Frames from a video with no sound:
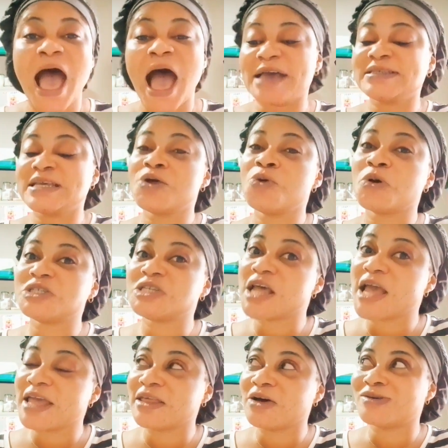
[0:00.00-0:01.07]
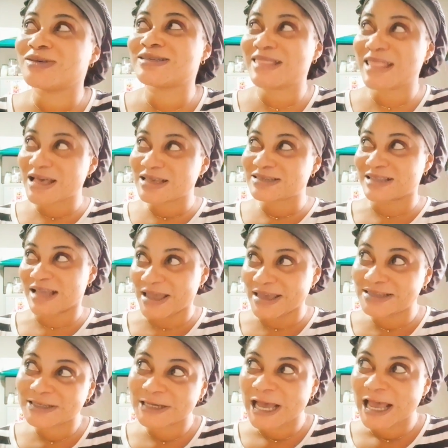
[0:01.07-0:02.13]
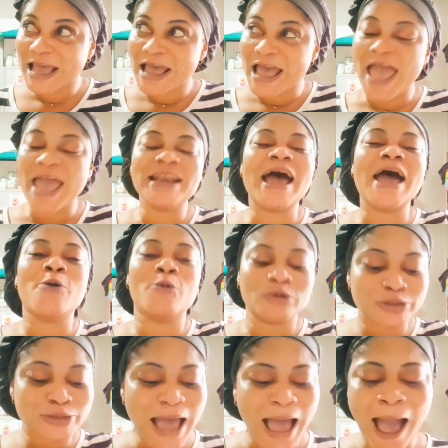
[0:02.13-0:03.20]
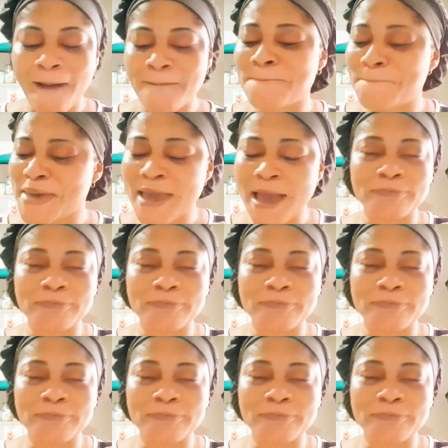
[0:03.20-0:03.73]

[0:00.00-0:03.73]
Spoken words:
I started watching her. That was last night. And I was happy.